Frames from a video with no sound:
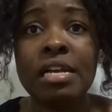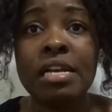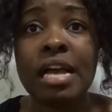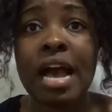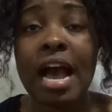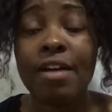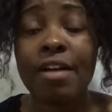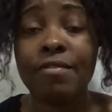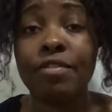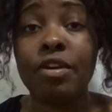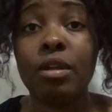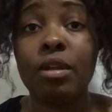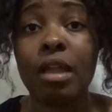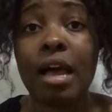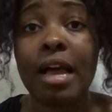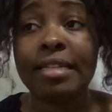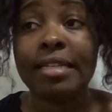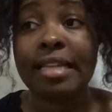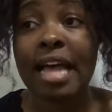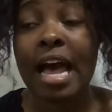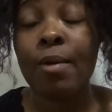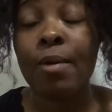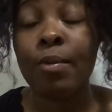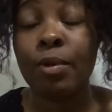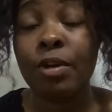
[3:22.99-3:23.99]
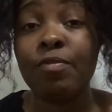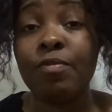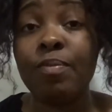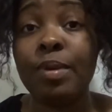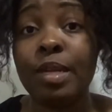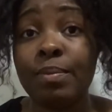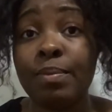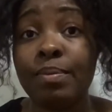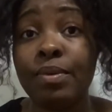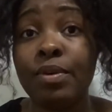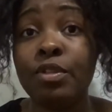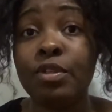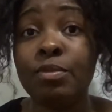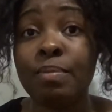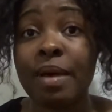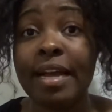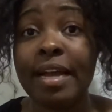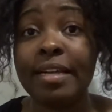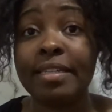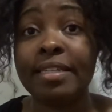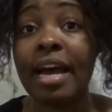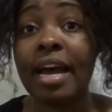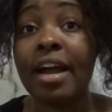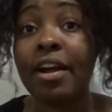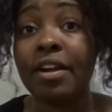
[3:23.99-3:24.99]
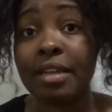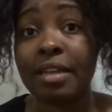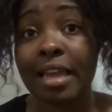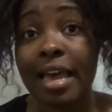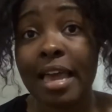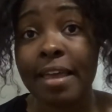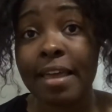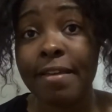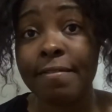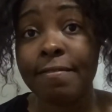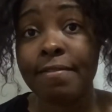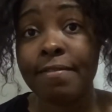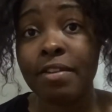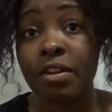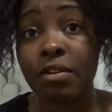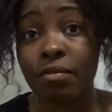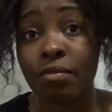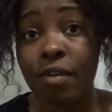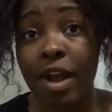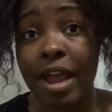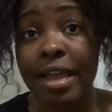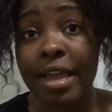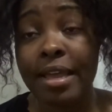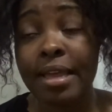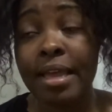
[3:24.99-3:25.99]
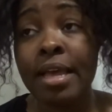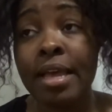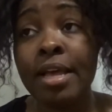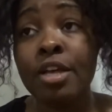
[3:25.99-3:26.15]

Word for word: I realized I would have been abused my entire life right?